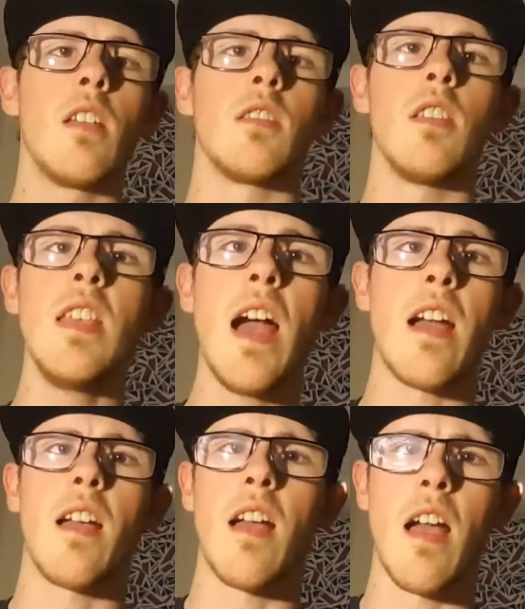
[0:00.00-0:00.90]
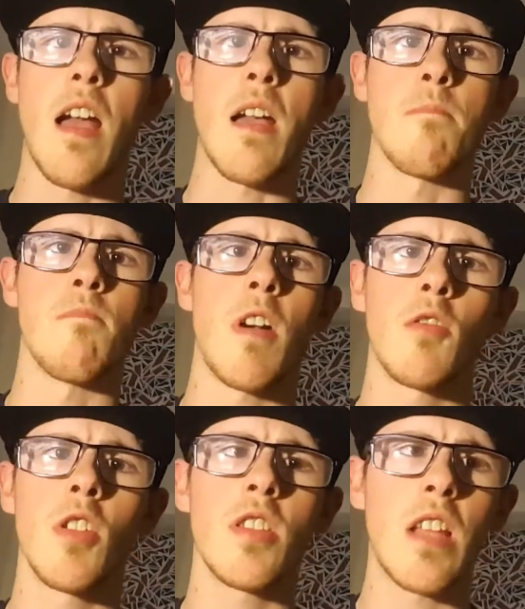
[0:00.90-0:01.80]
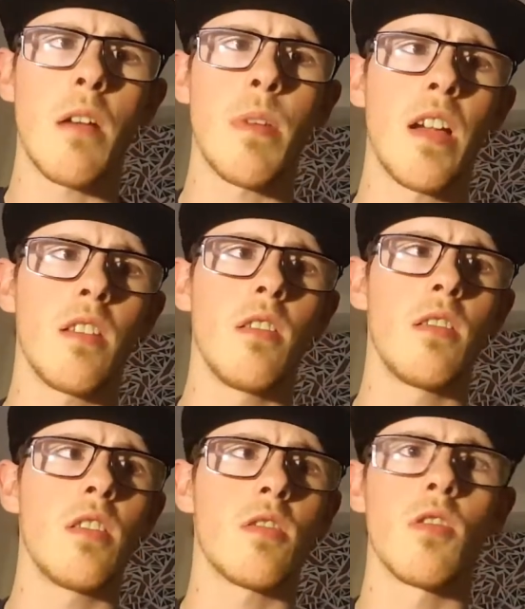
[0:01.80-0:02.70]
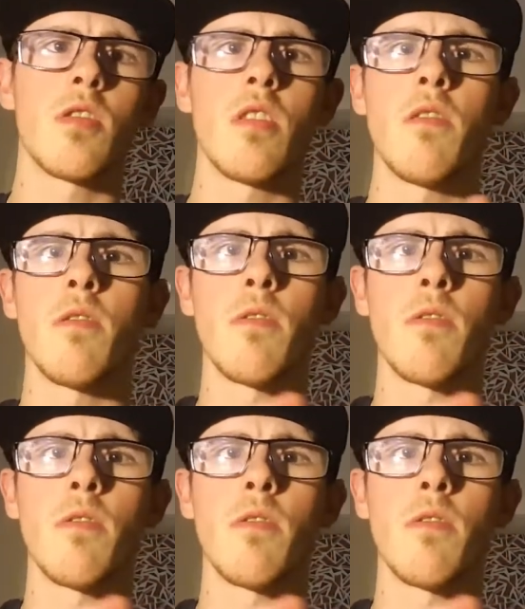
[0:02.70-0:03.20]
So yeah, I'm going to start by discussing